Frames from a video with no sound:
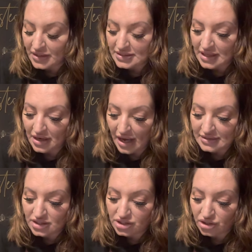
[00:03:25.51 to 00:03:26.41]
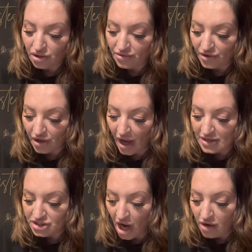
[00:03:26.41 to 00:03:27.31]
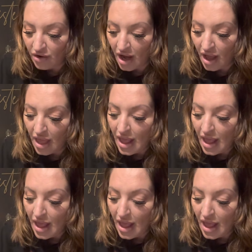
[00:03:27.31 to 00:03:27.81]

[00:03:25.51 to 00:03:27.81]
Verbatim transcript: is connected to your third eye chakra.